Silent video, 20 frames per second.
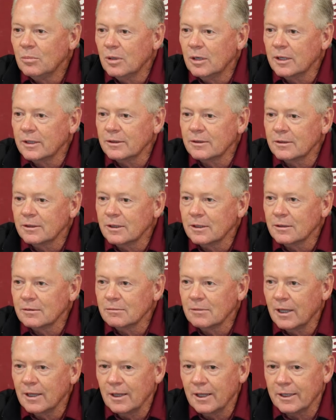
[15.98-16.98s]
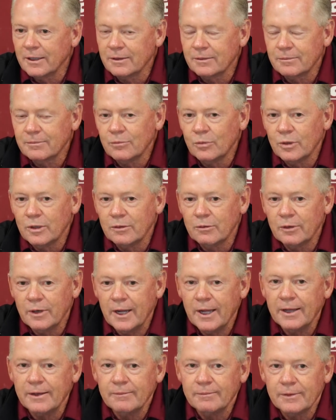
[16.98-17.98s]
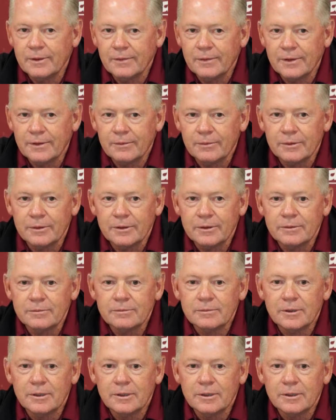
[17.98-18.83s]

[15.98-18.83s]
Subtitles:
But I like where we're at. I think we're